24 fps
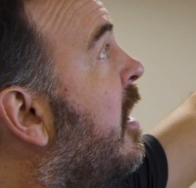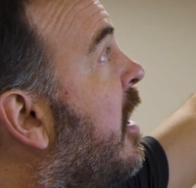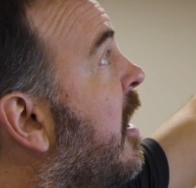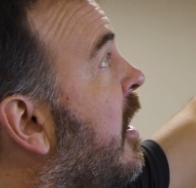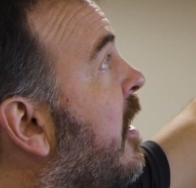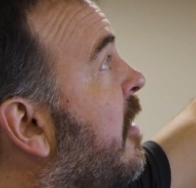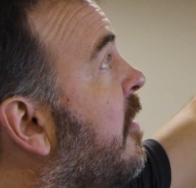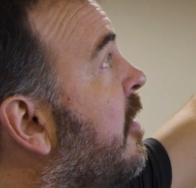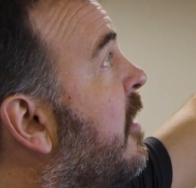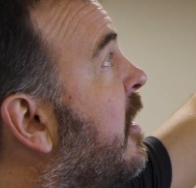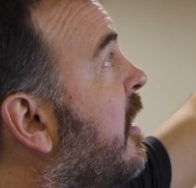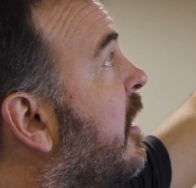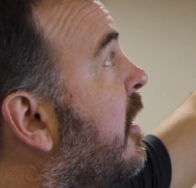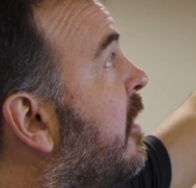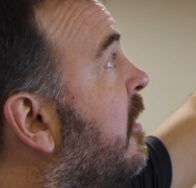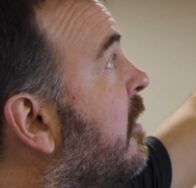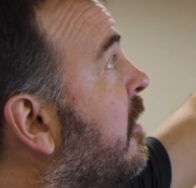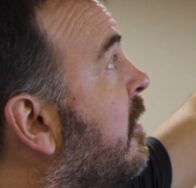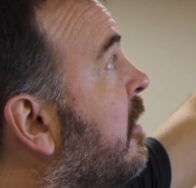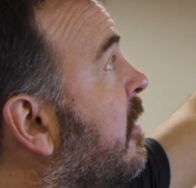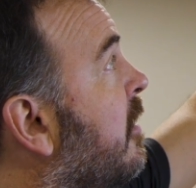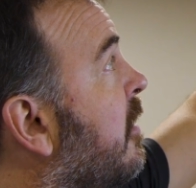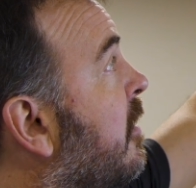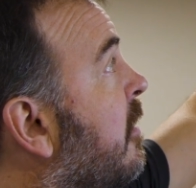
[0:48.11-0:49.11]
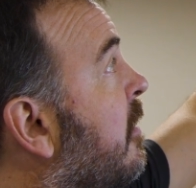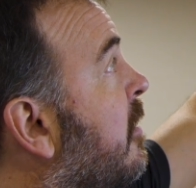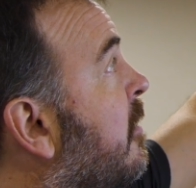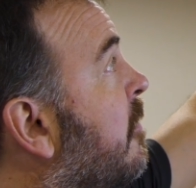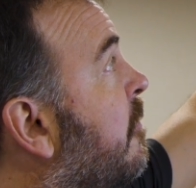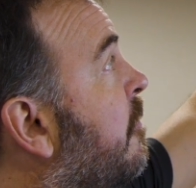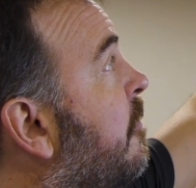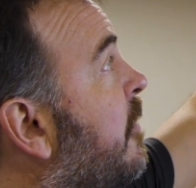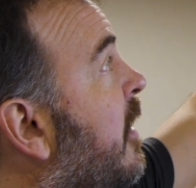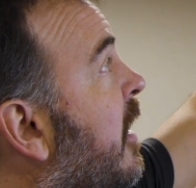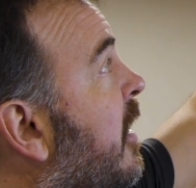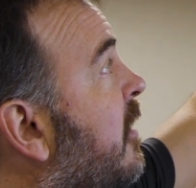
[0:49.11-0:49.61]
and then
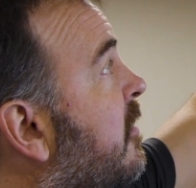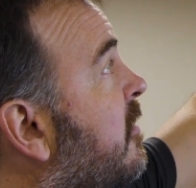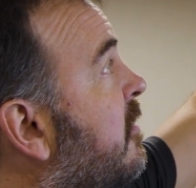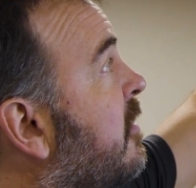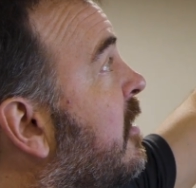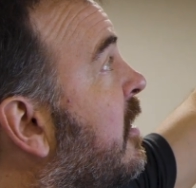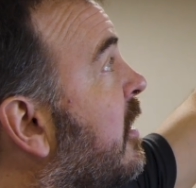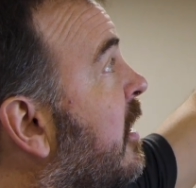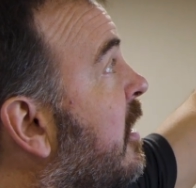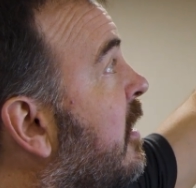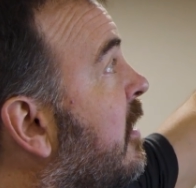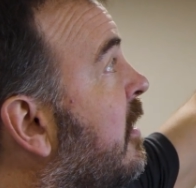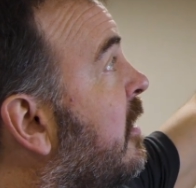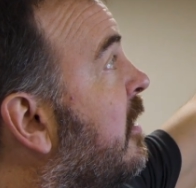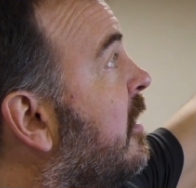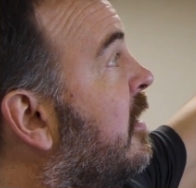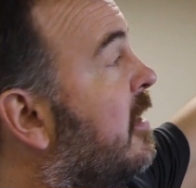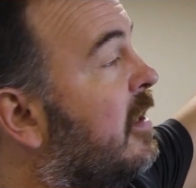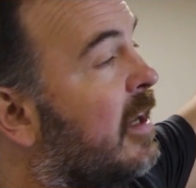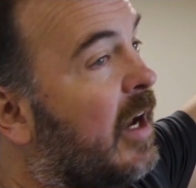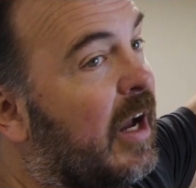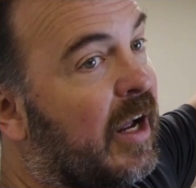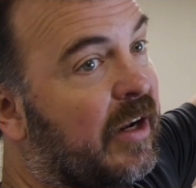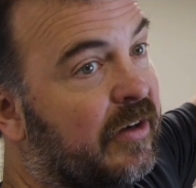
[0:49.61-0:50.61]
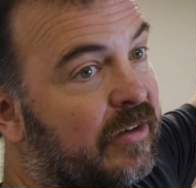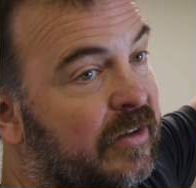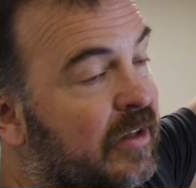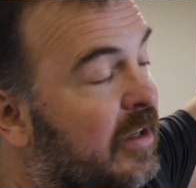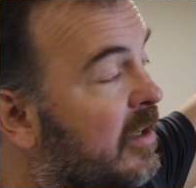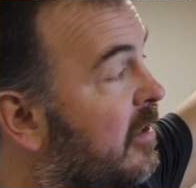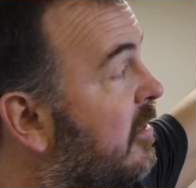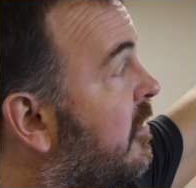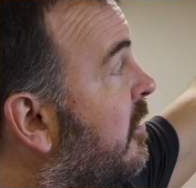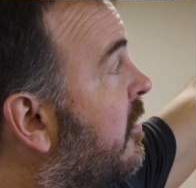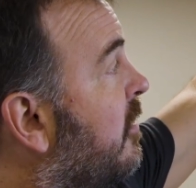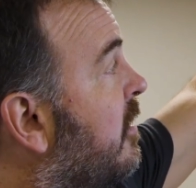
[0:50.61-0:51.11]
fastening it on,
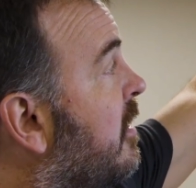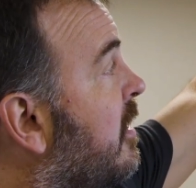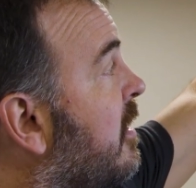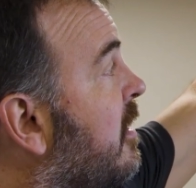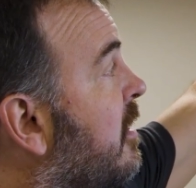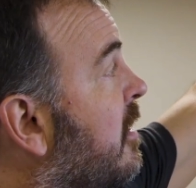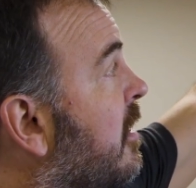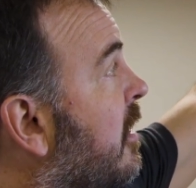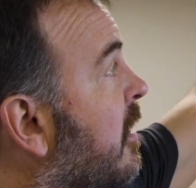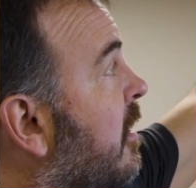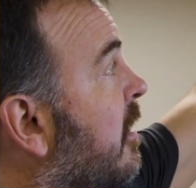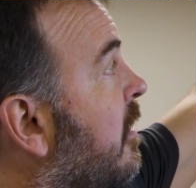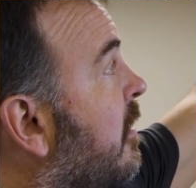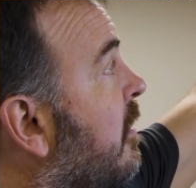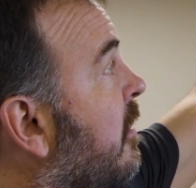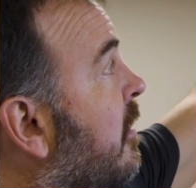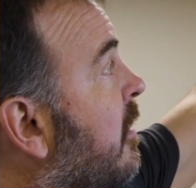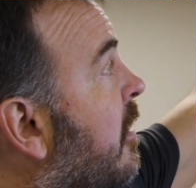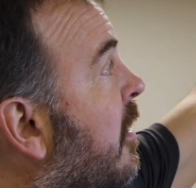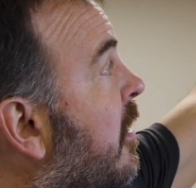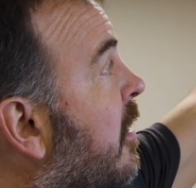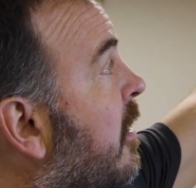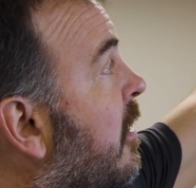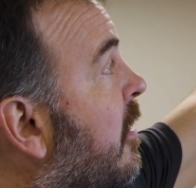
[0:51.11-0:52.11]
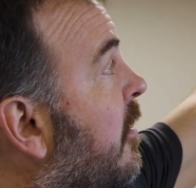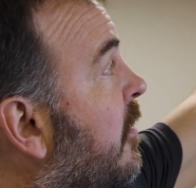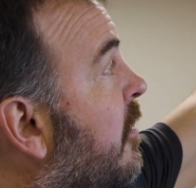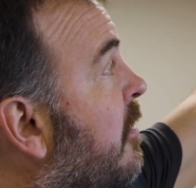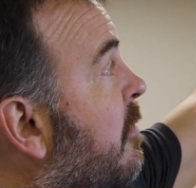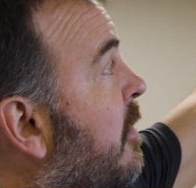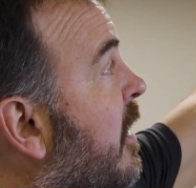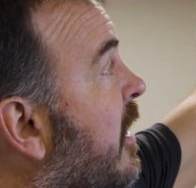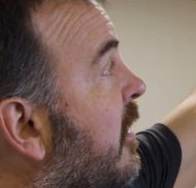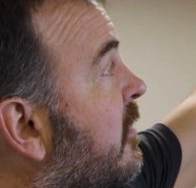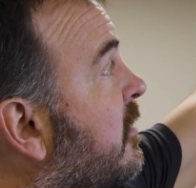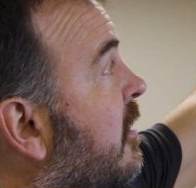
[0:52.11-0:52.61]
into the
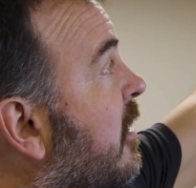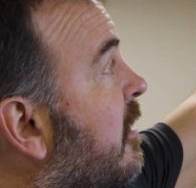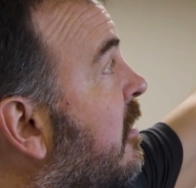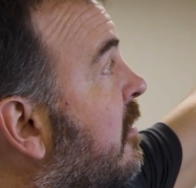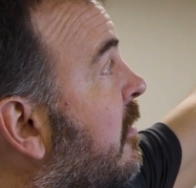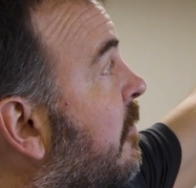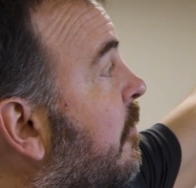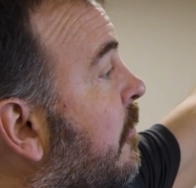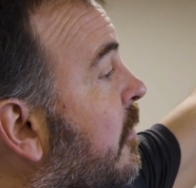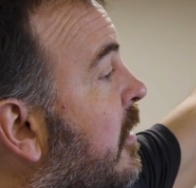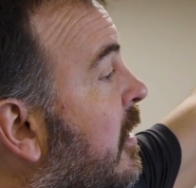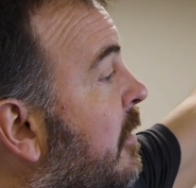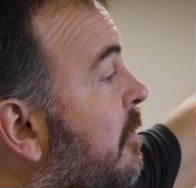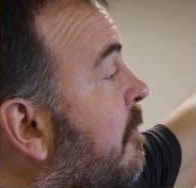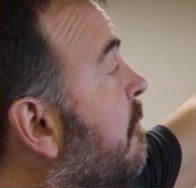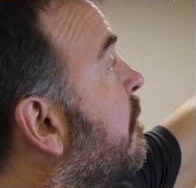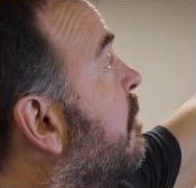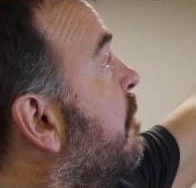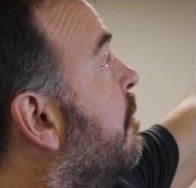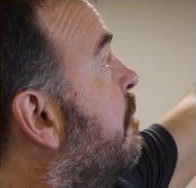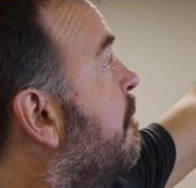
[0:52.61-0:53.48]
back side of the frame.